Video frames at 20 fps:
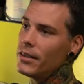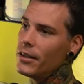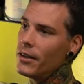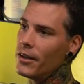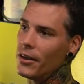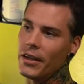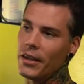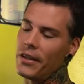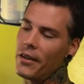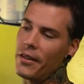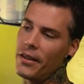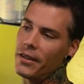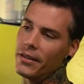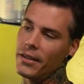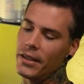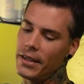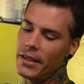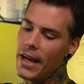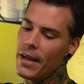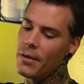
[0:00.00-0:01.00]
I don't like to think
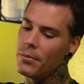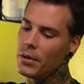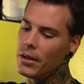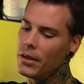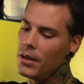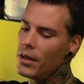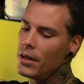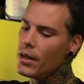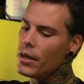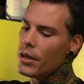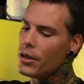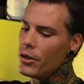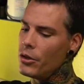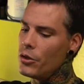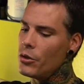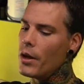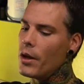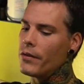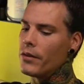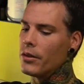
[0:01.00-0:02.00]
like that, but you
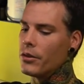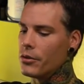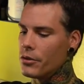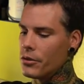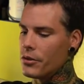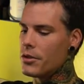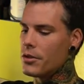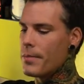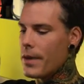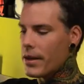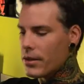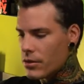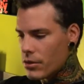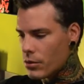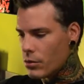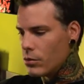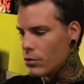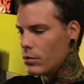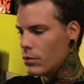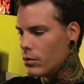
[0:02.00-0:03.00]
do have to earn respect.
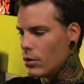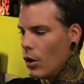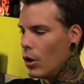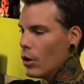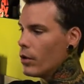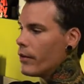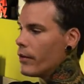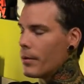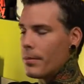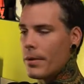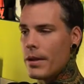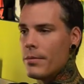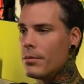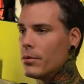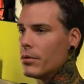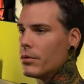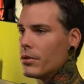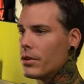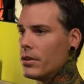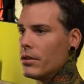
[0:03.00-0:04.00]
So all of our
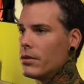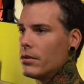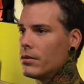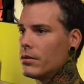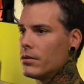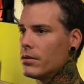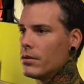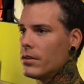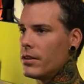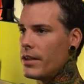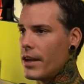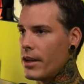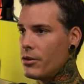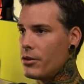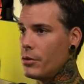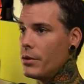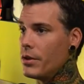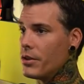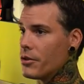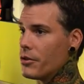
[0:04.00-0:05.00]
people, you know, the
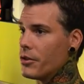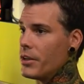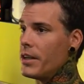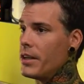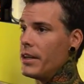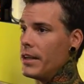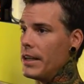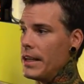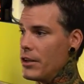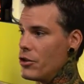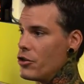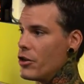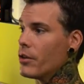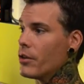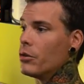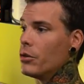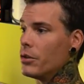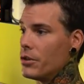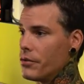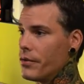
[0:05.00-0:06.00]
tattoo industry in
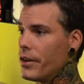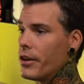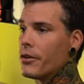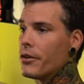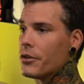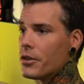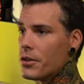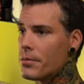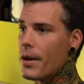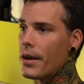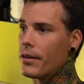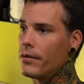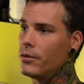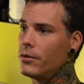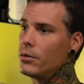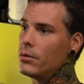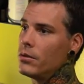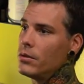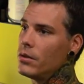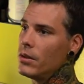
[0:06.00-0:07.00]
general is very respectful,
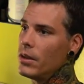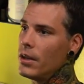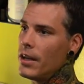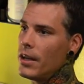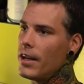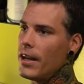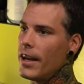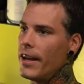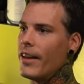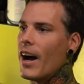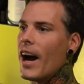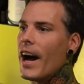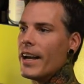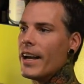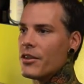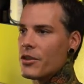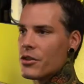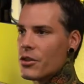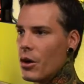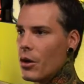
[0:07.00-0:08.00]
and
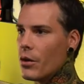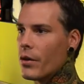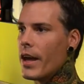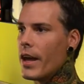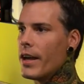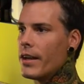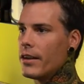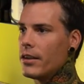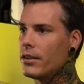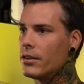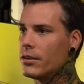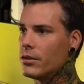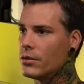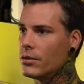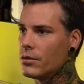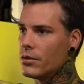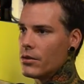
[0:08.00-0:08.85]
Hyatt saw that, you know.